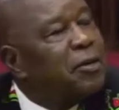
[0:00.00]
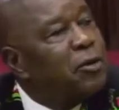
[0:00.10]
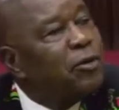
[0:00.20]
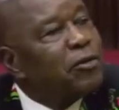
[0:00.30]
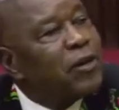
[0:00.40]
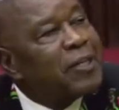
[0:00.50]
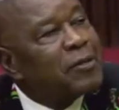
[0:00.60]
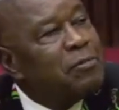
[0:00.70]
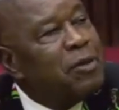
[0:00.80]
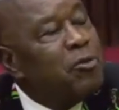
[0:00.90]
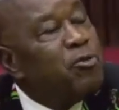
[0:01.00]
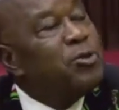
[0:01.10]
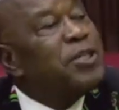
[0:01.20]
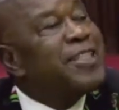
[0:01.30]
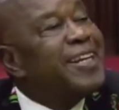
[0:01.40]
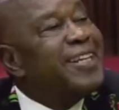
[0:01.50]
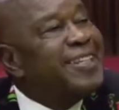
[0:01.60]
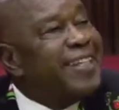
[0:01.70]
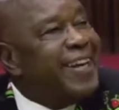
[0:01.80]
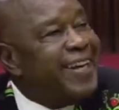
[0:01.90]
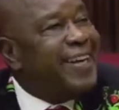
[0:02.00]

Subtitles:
You want to ask me, who is the leader?